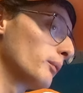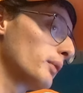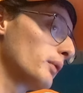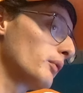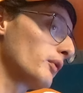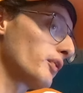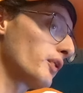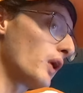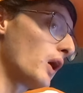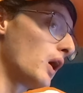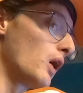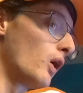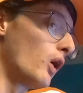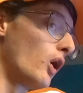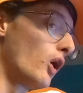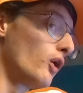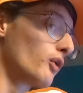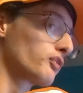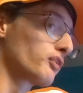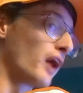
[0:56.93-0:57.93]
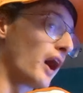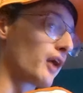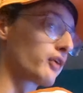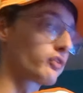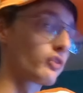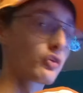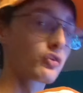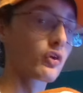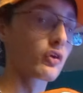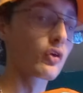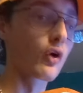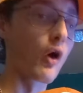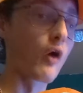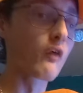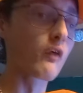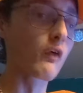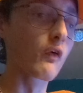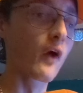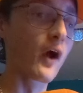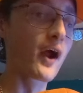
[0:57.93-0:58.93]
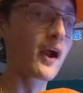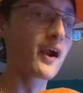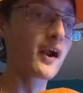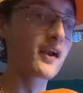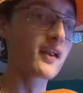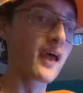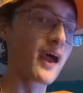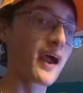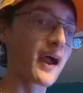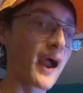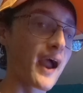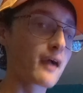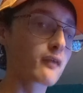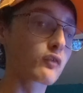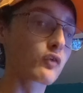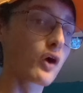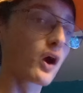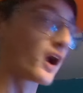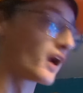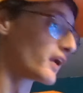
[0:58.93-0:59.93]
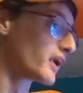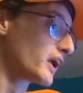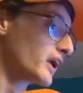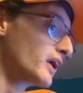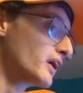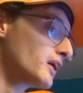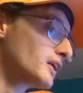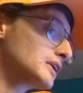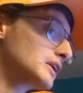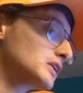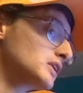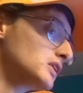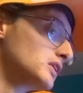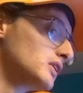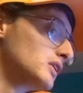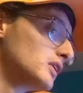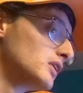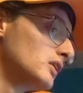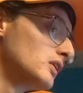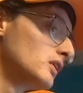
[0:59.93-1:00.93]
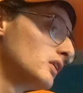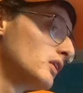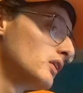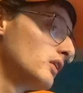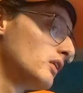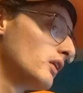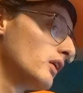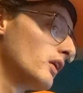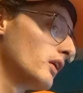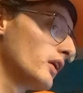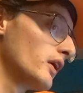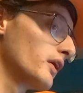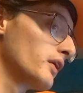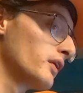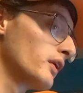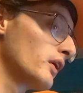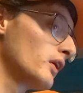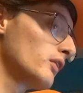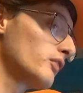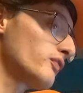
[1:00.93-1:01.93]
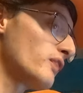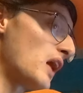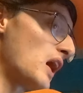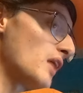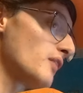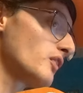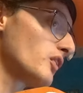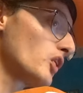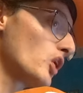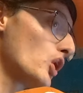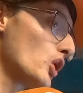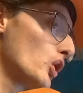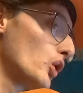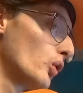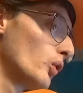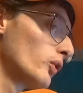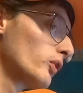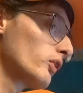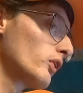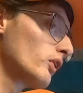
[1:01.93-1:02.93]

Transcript: People thought, oh, Texas is overrated. They ain't ready. And they're 5-0.